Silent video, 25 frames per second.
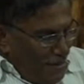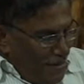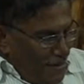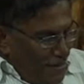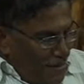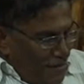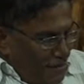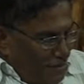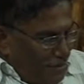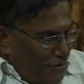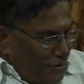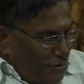
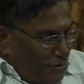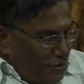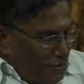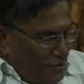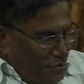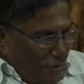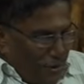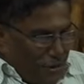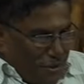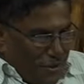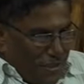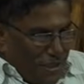Some
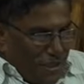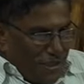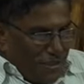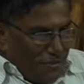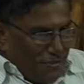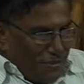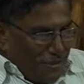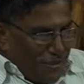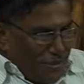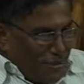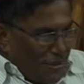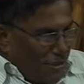stupid
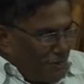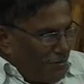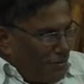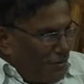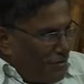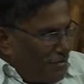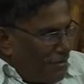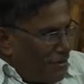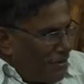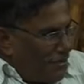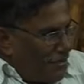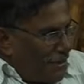statements have
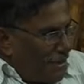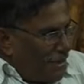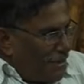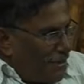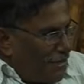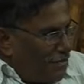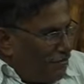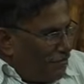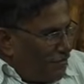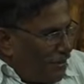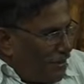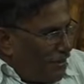to be
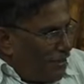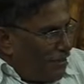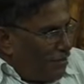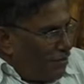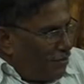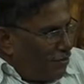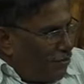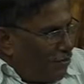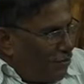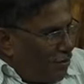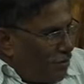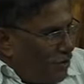made to find
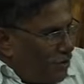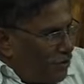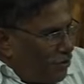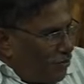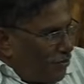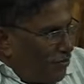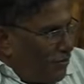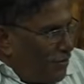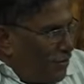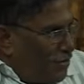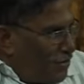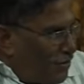out who is
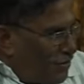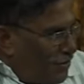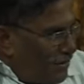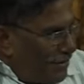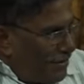stupid.